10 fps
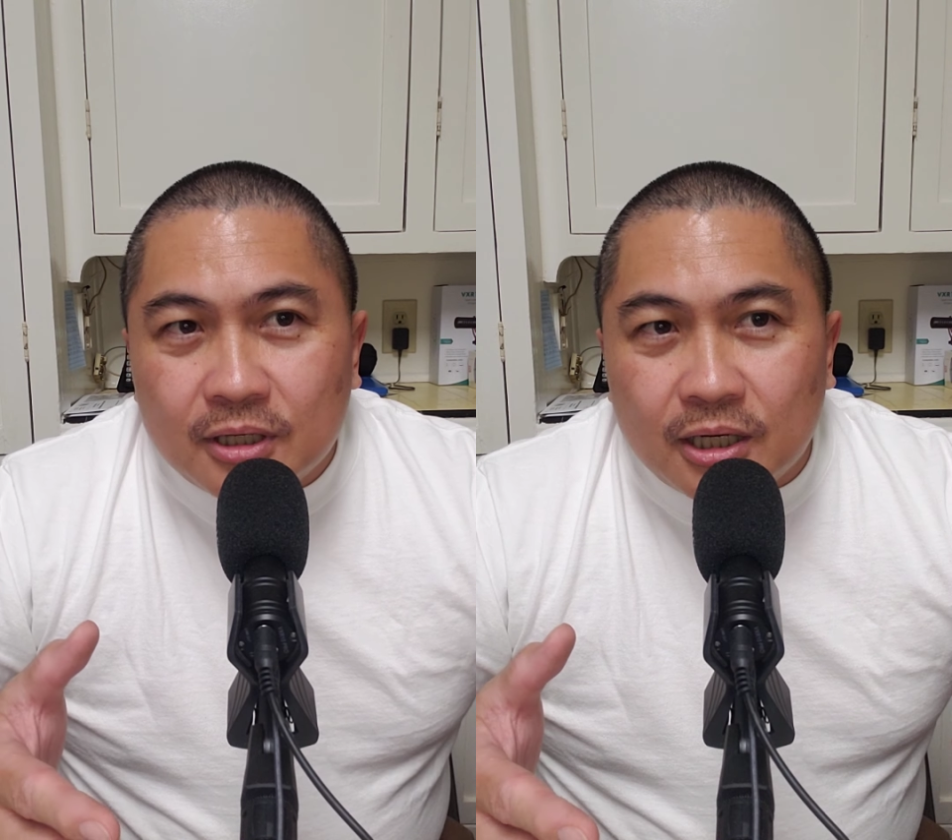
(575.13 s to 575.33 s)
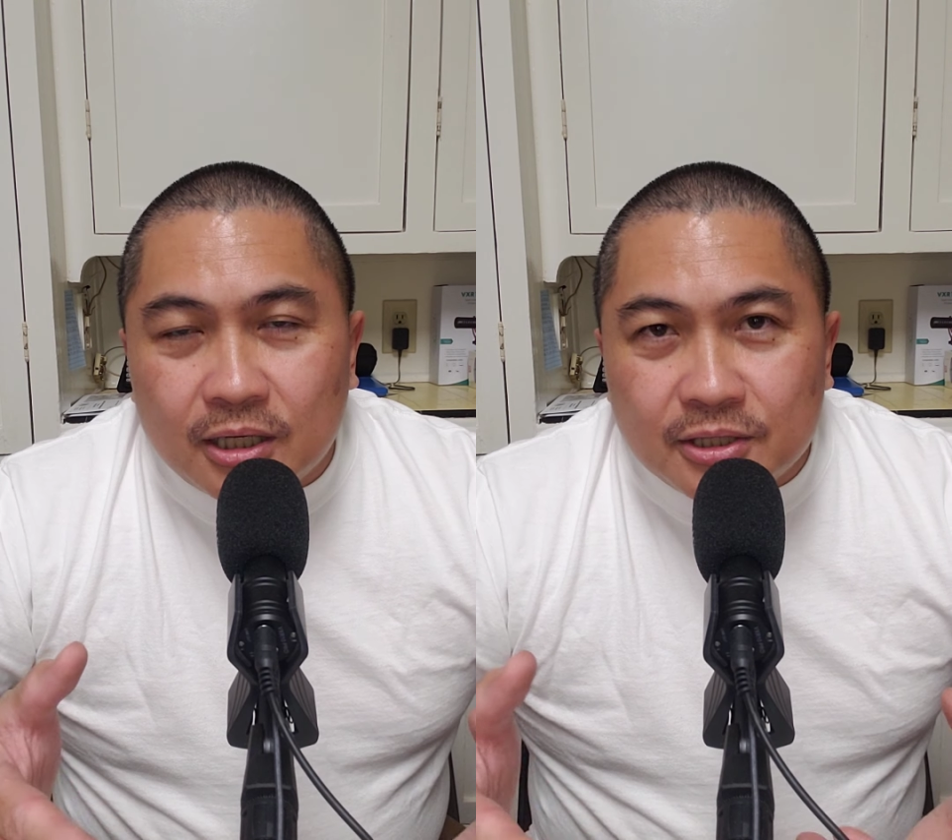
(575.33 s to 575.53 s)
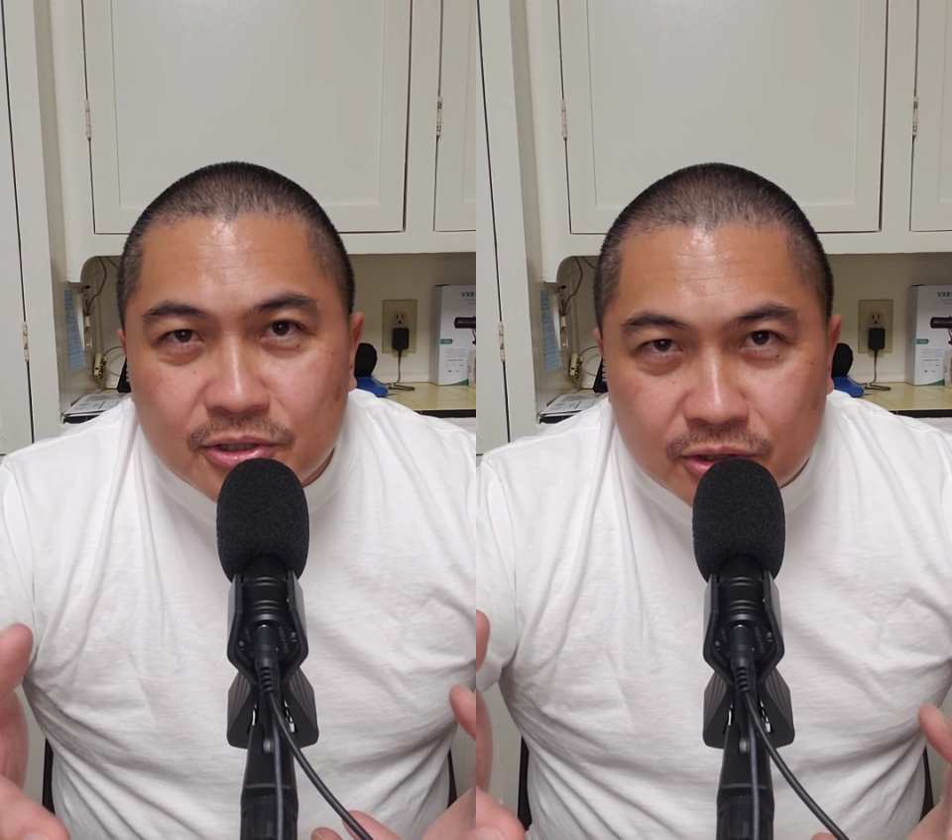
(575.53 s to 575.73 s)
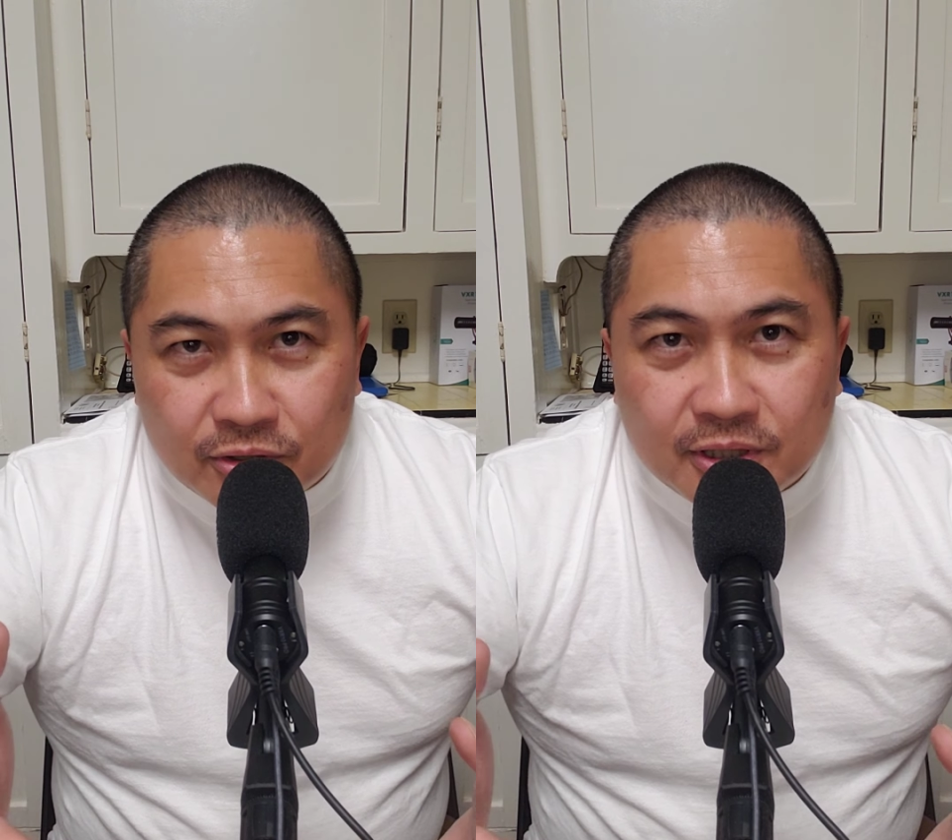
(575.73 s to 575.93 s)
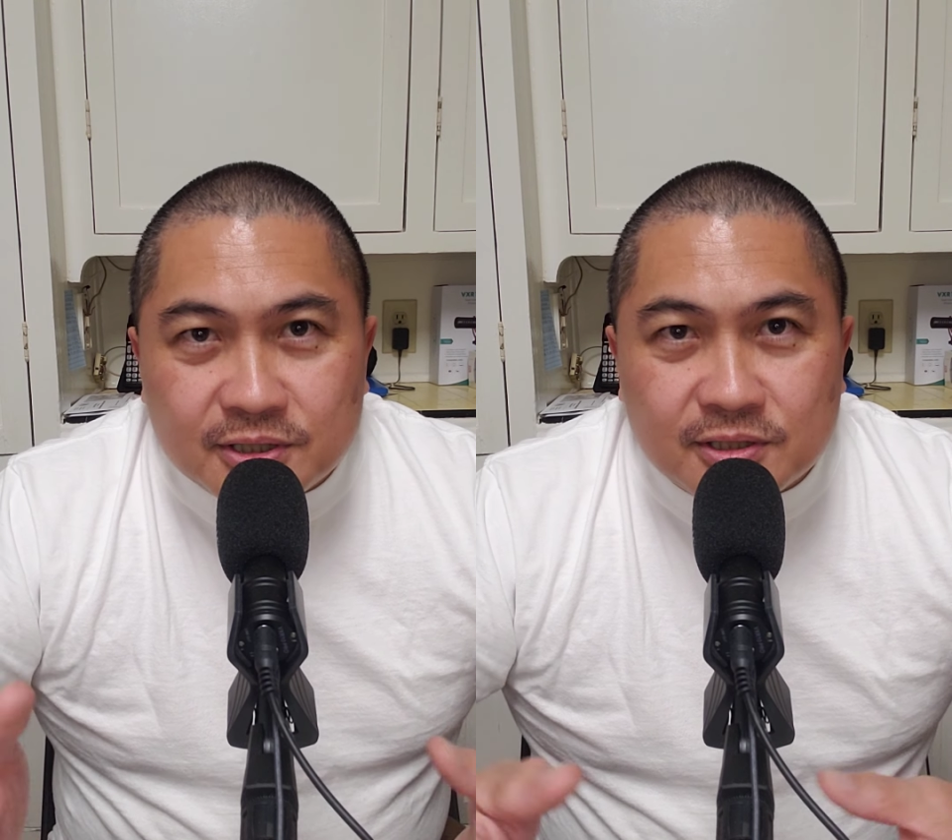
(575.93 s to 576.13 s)
in
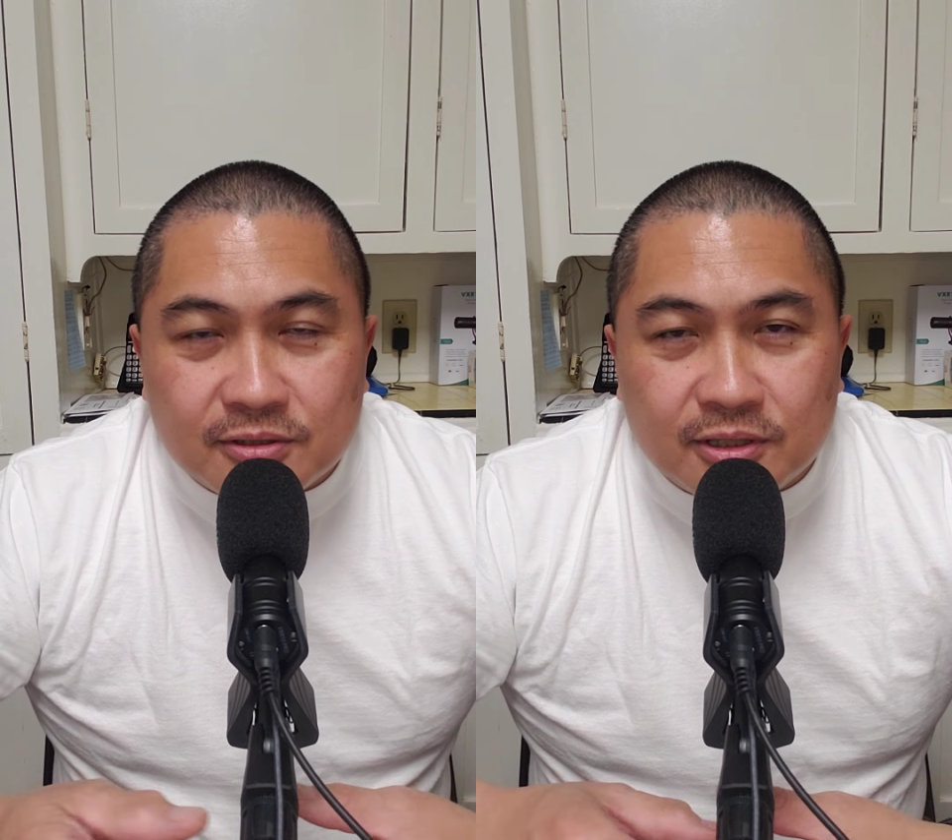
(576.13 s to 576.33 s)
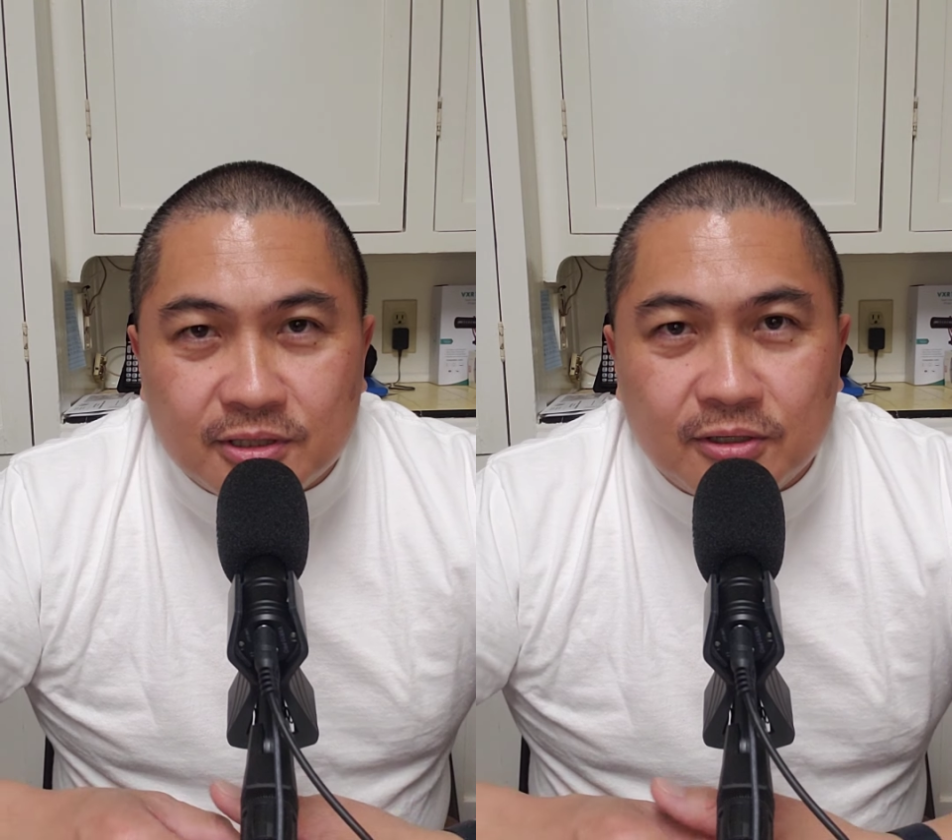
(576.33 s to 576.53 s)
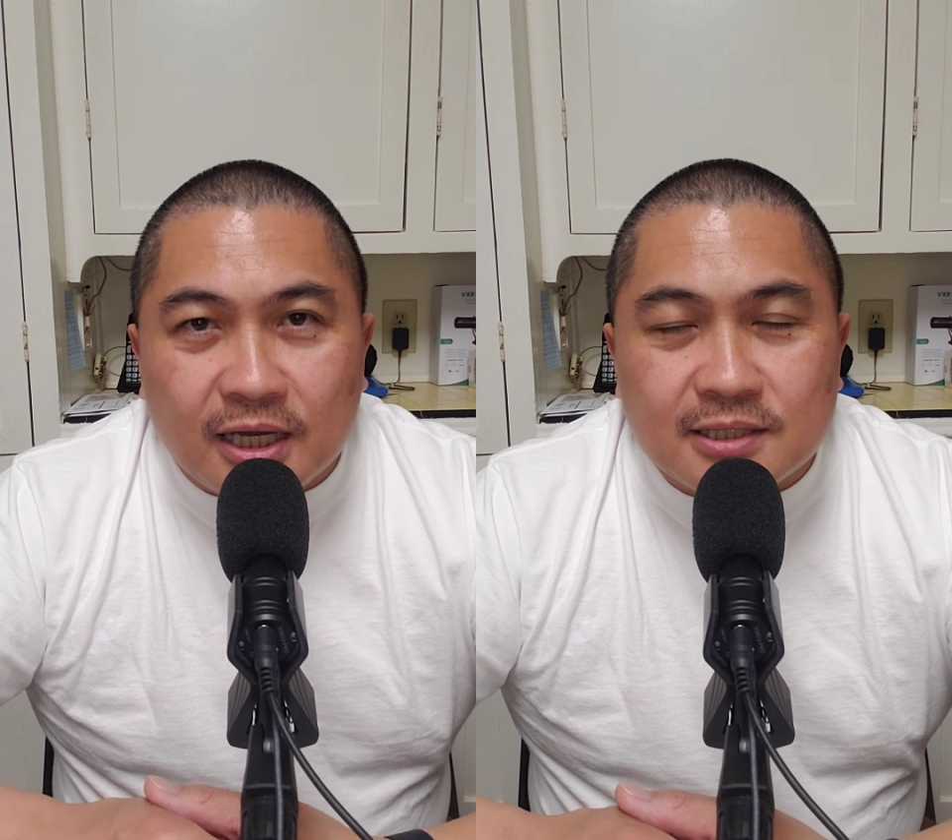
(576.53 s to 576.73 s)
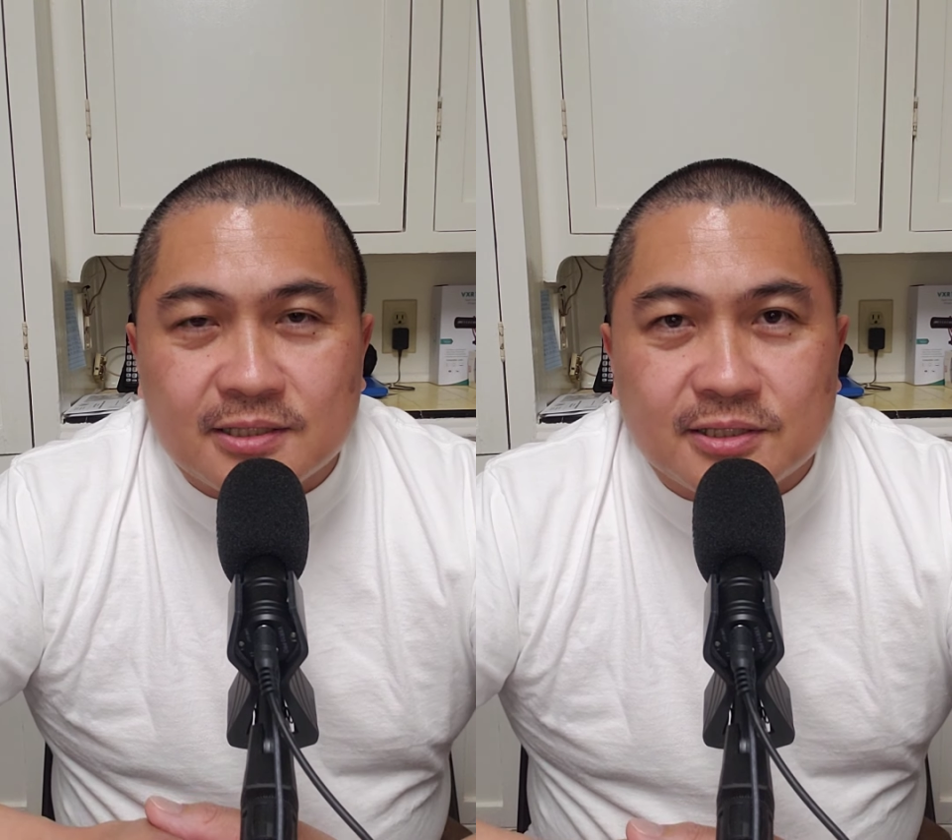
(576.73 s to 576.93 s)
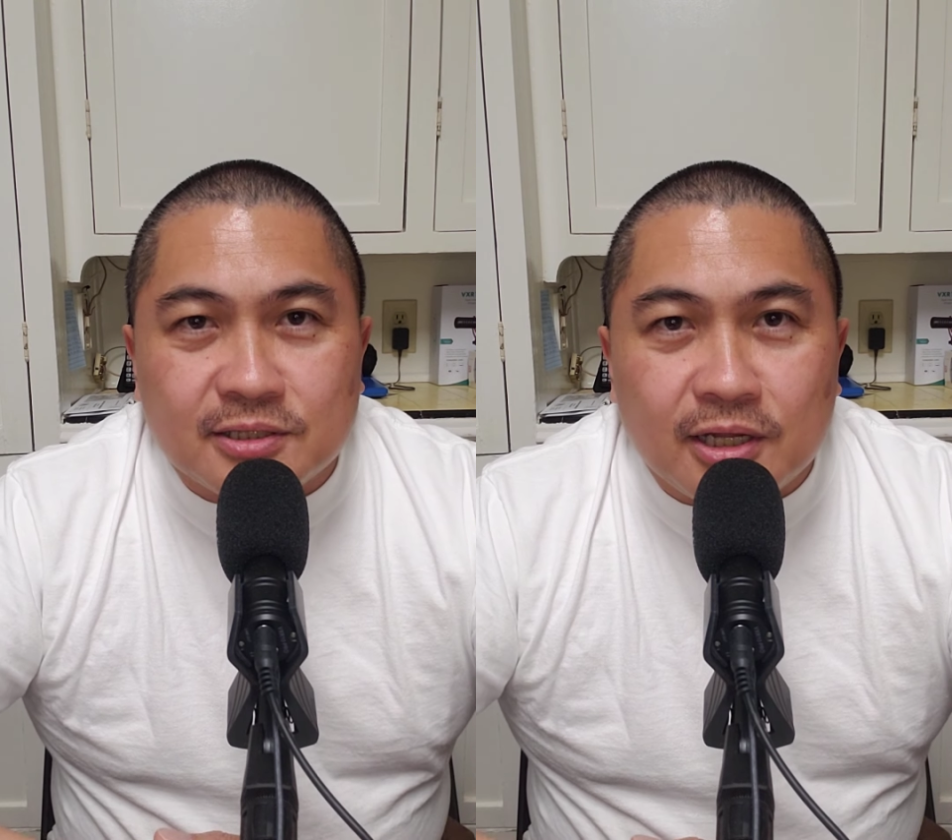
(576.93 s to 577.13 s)
you
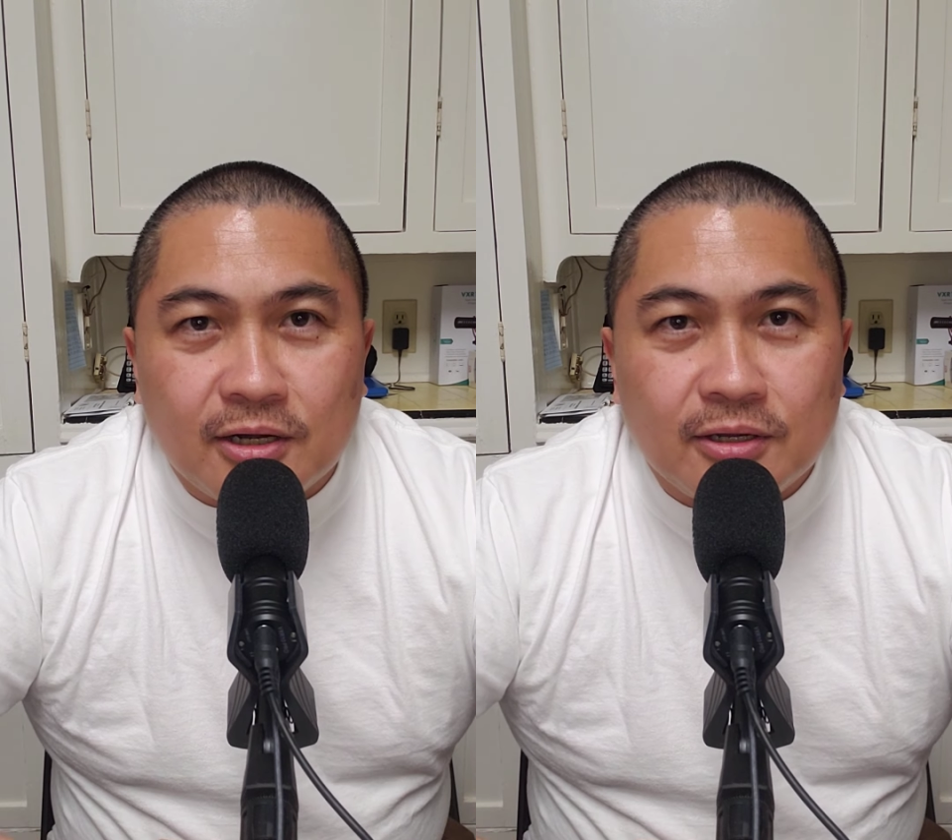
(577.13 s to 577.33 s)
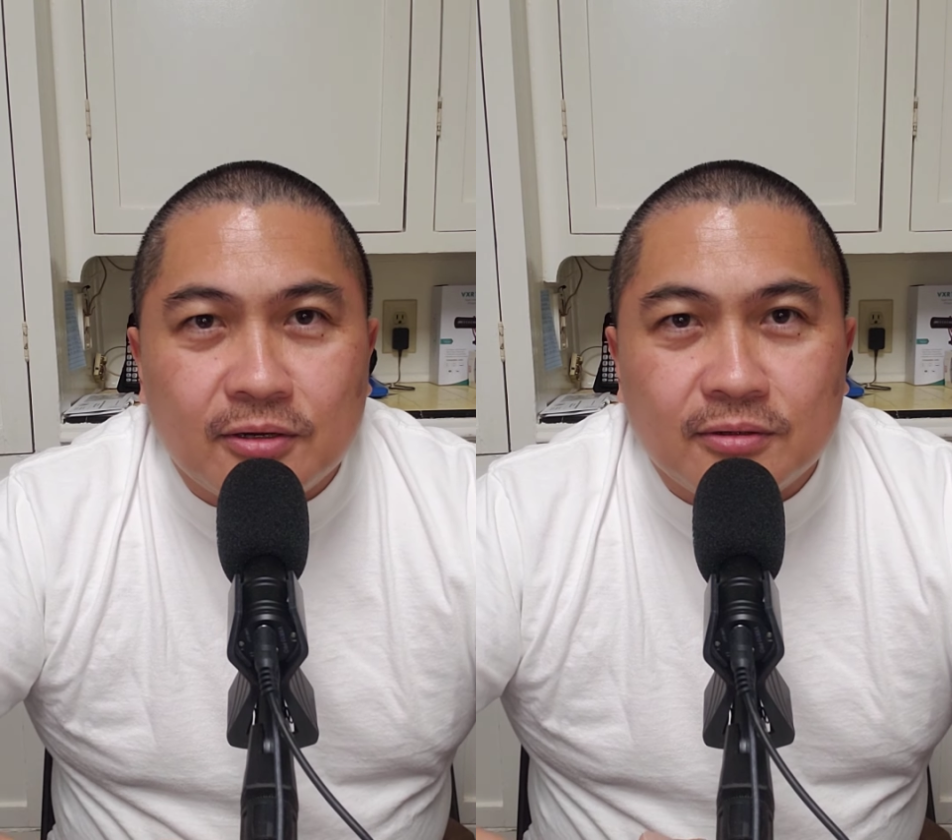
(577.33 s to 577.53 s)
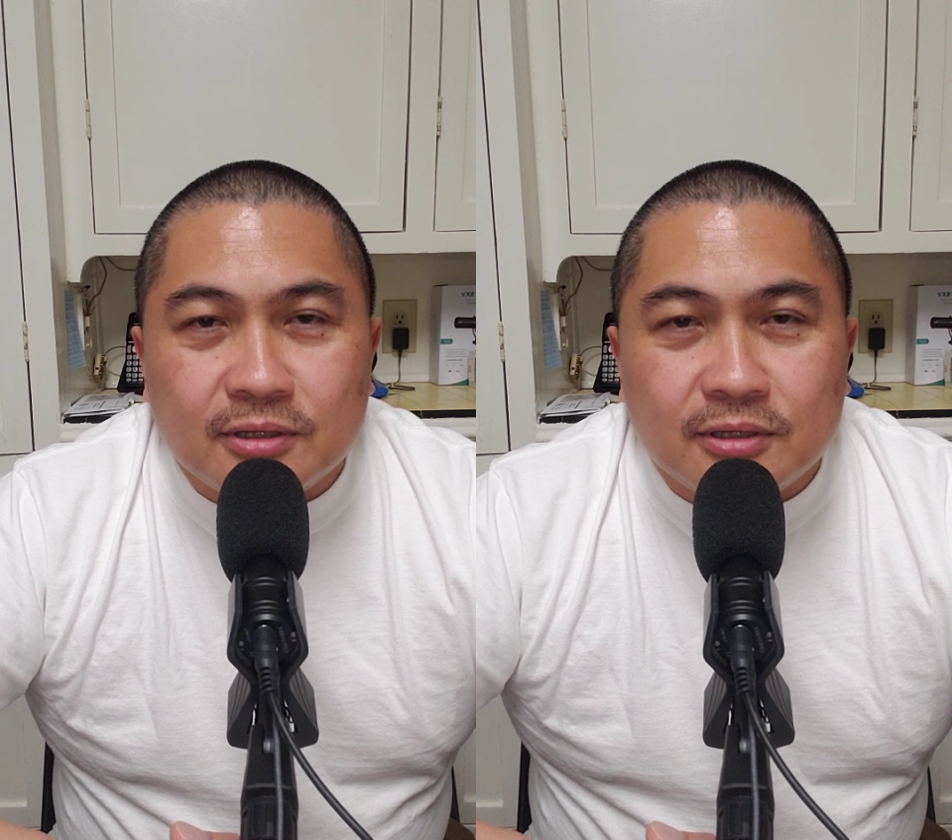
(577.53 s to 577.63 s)
guys' scenario,